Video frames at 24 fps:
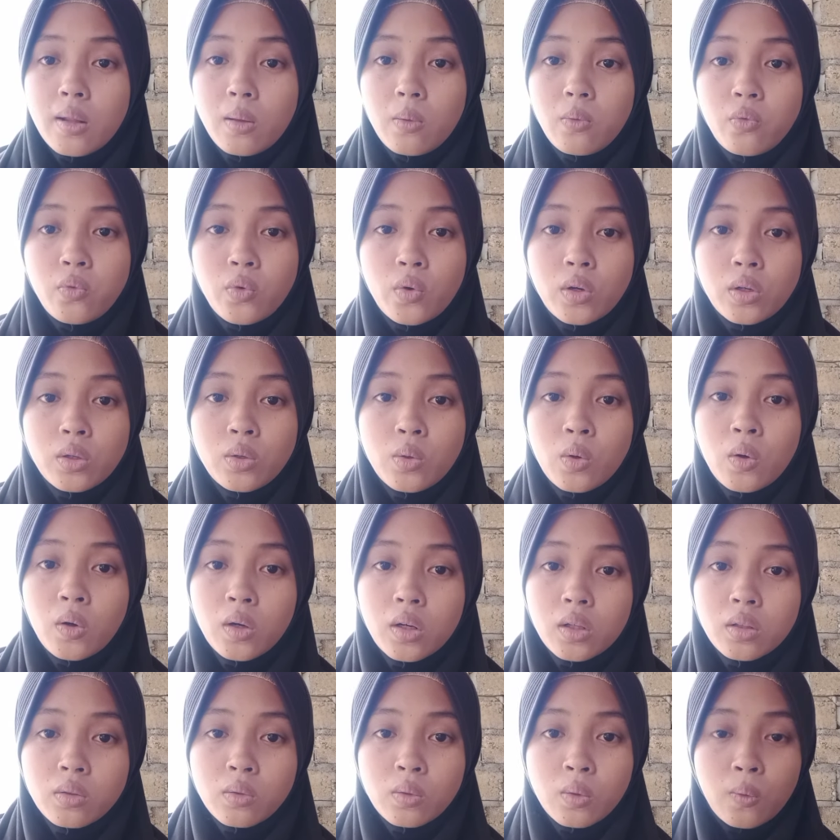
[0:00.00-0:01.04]
for
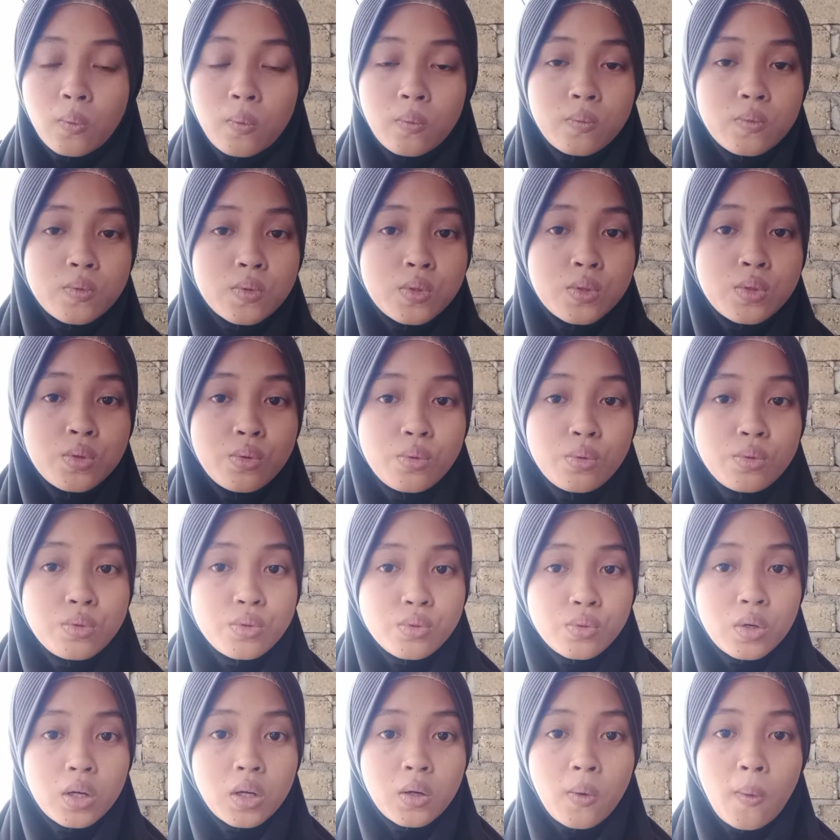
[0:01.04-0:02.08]
coral growth due
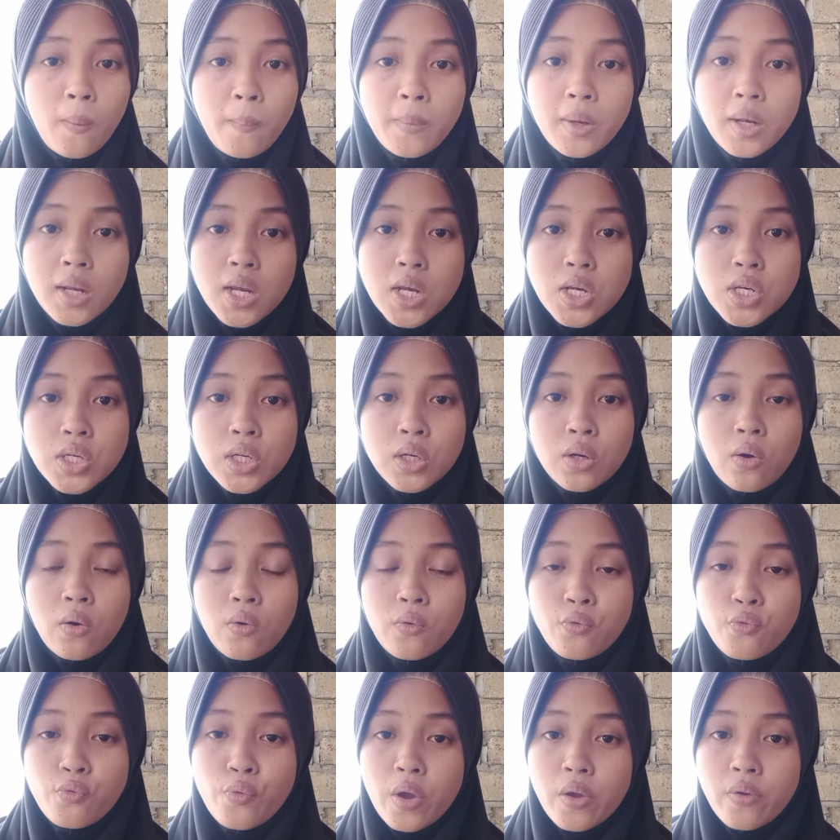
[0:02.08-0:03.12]
to a combination
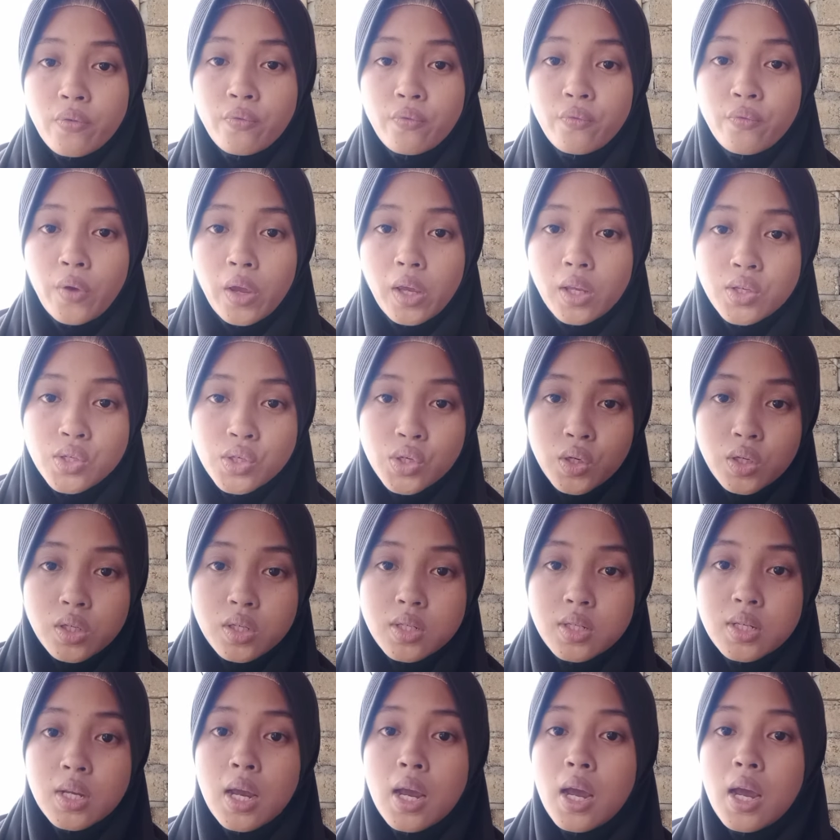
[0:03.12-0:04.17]
of wave factors